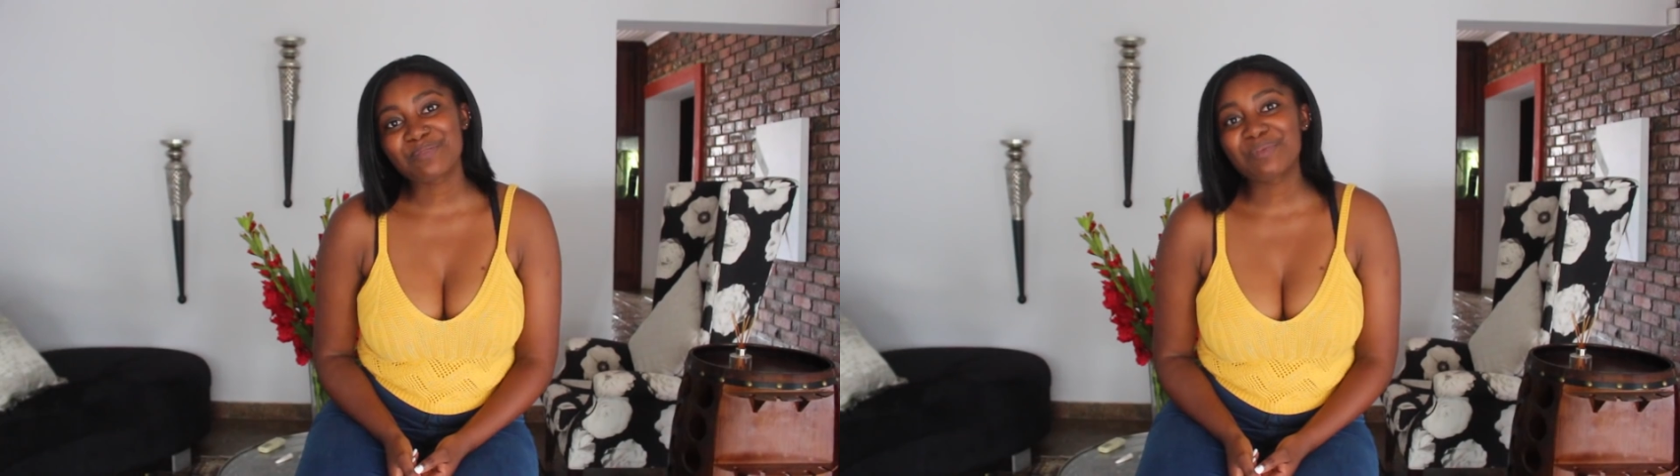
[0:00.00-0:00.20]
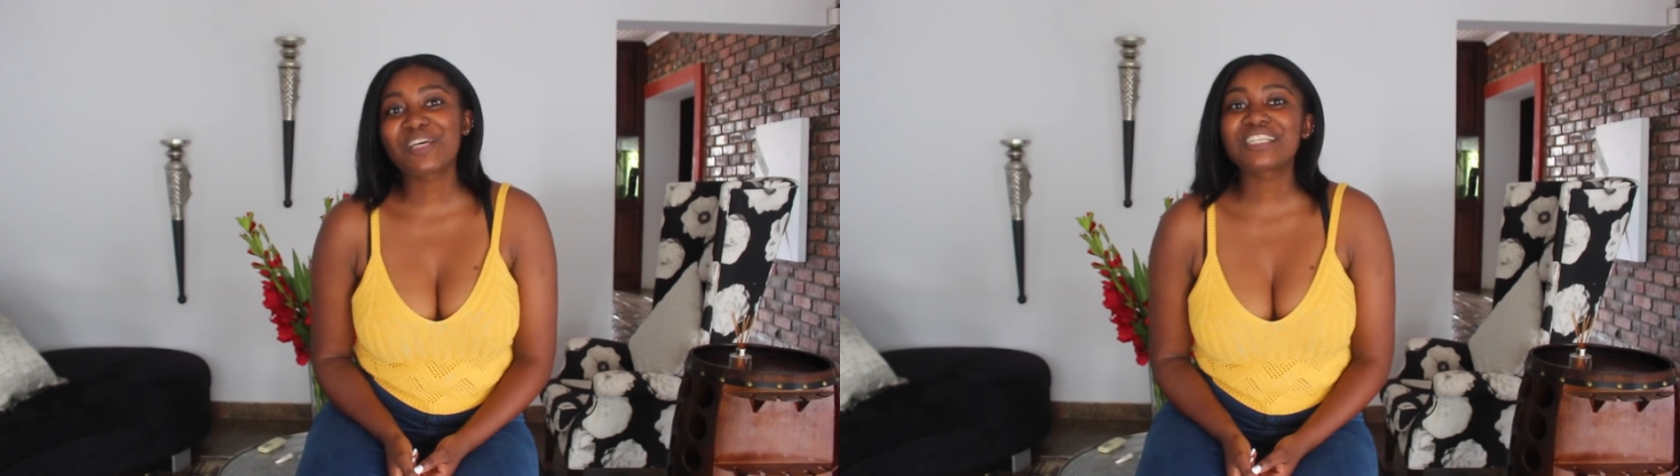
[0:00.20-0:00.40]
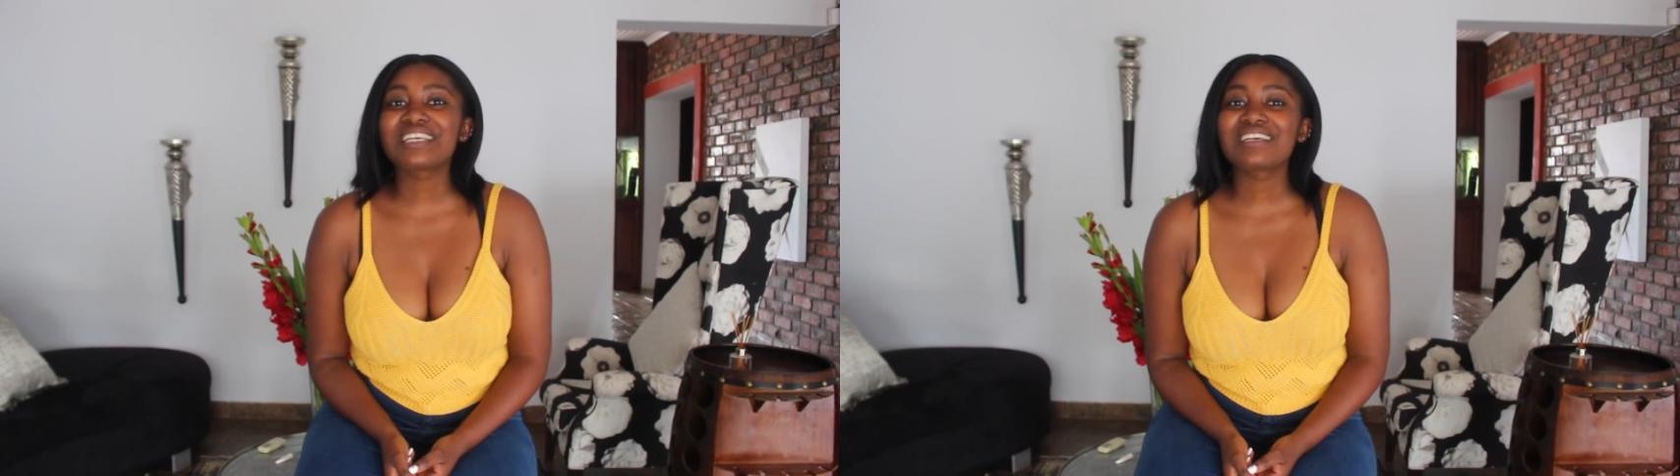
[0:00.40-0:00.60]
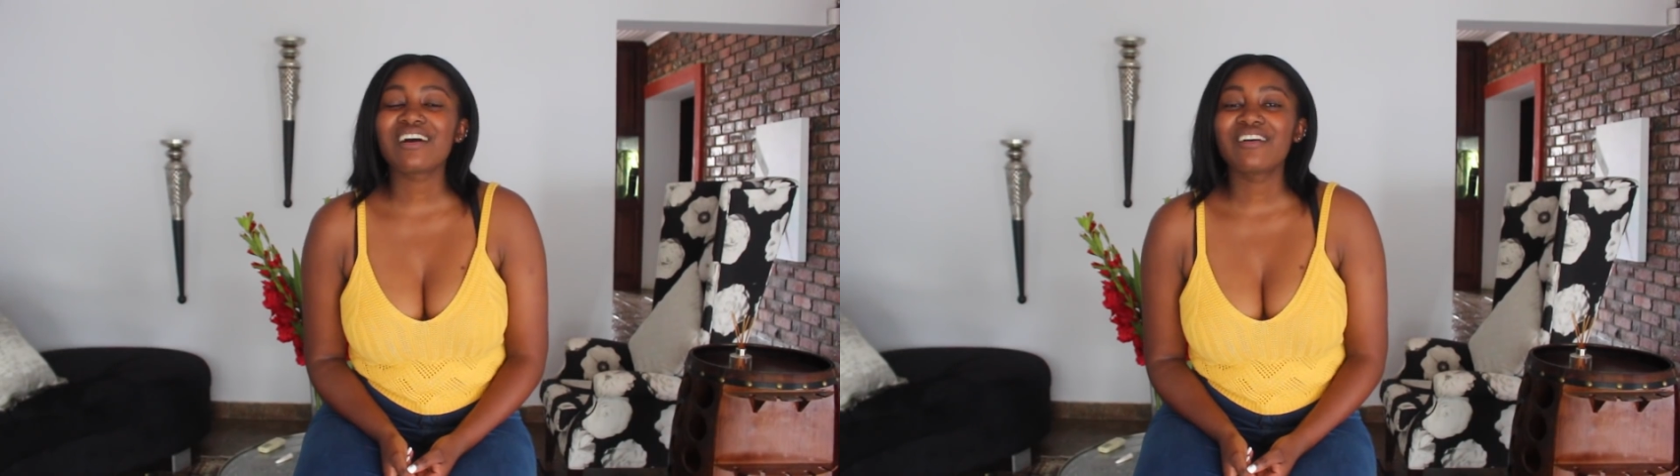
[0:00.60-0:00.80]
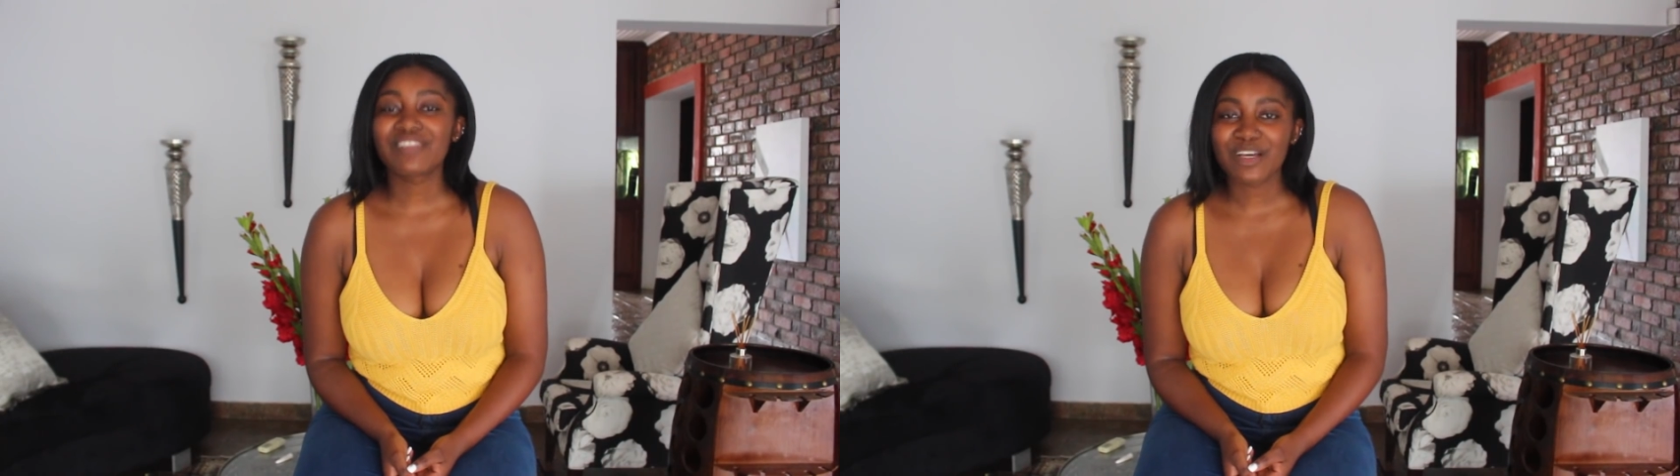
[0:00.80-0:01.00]
because there
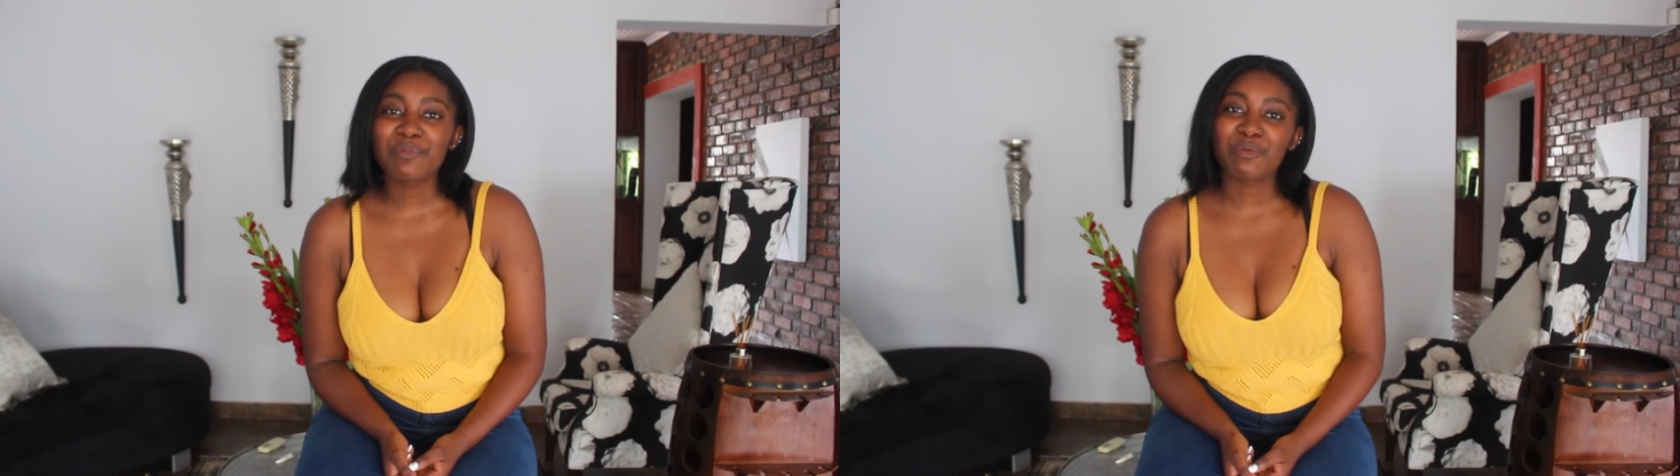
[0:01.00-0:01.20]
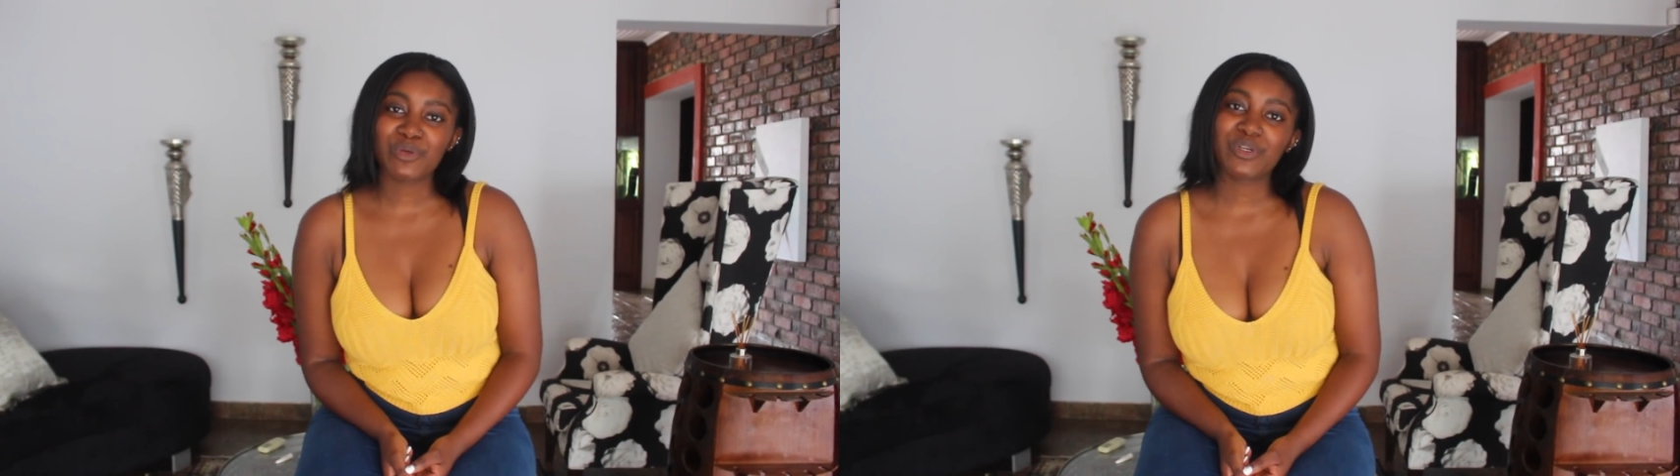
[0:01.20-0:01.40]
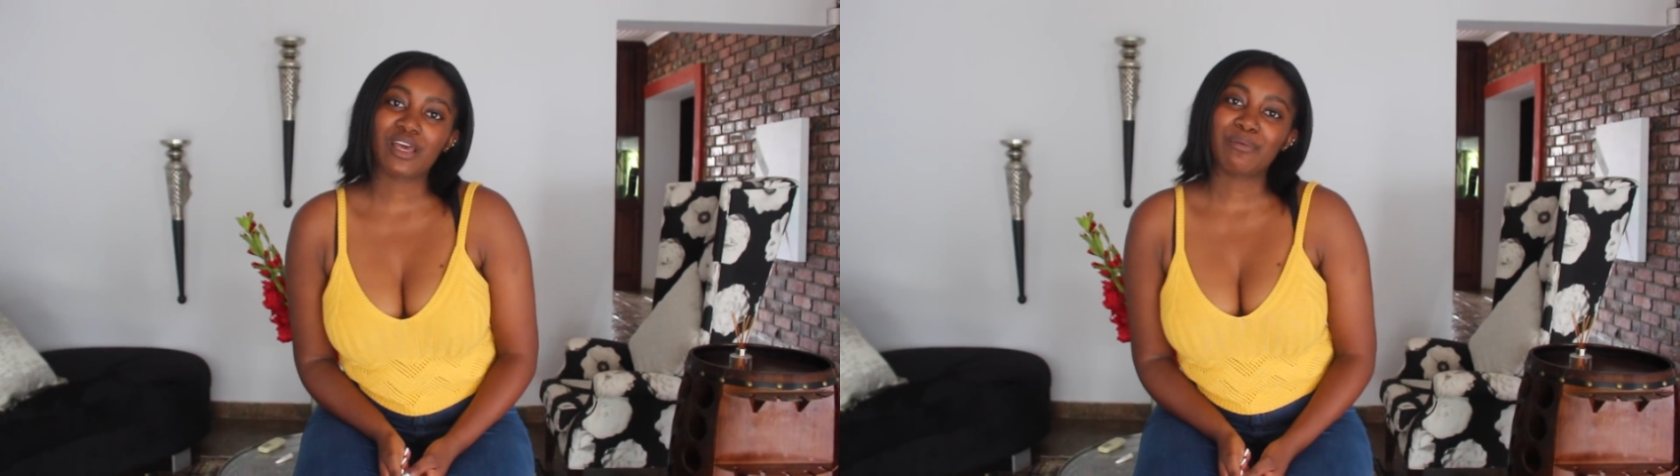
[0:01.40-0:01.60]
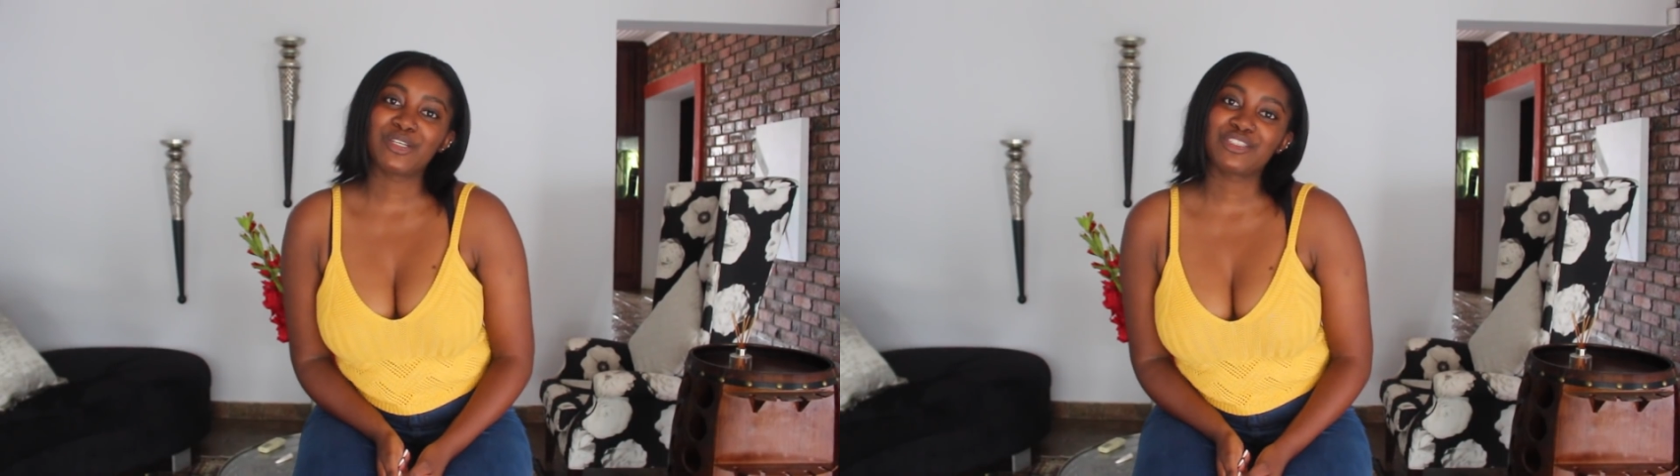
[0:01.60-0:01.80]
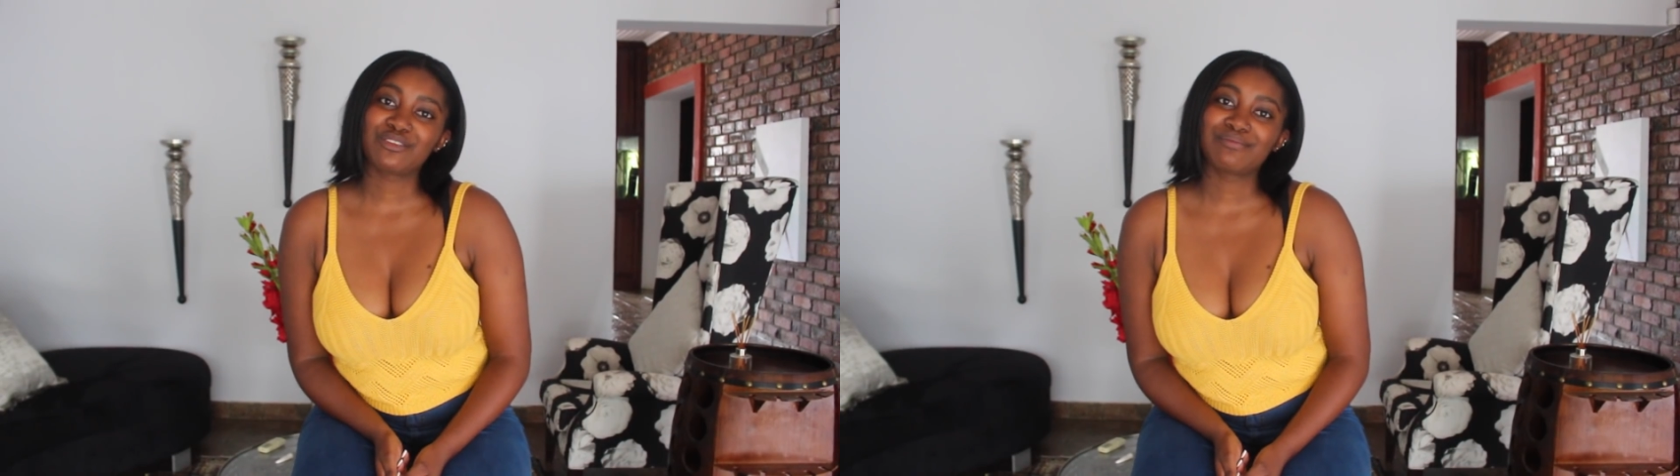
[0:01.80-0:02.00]
are people who care
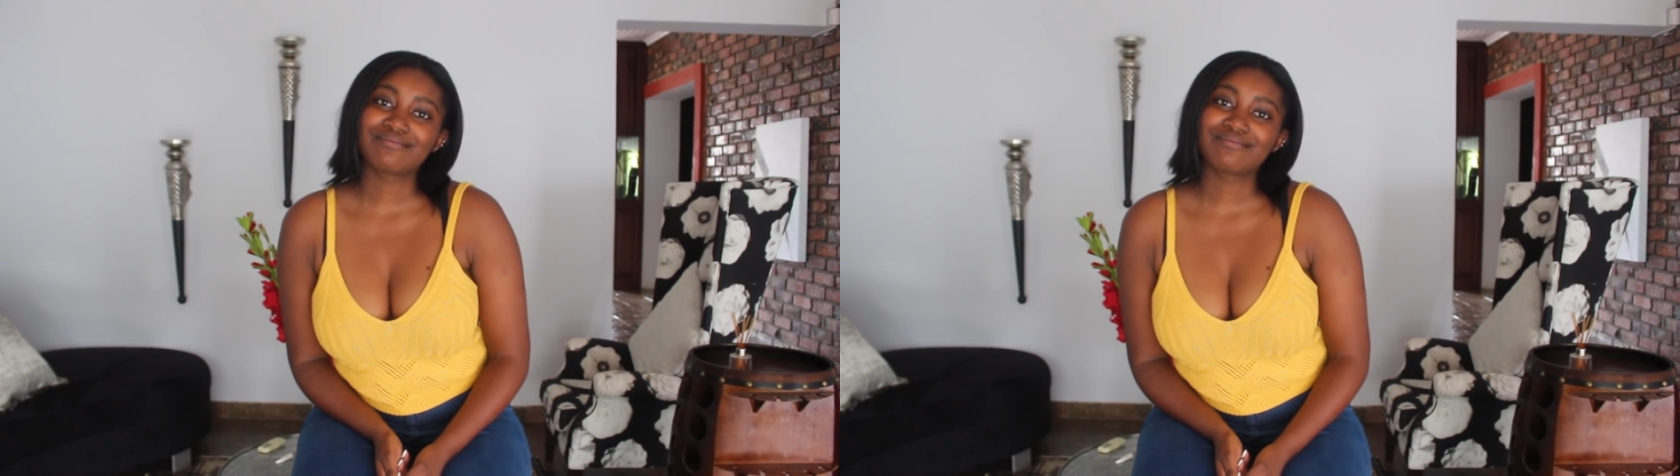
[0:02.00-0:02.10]
about you.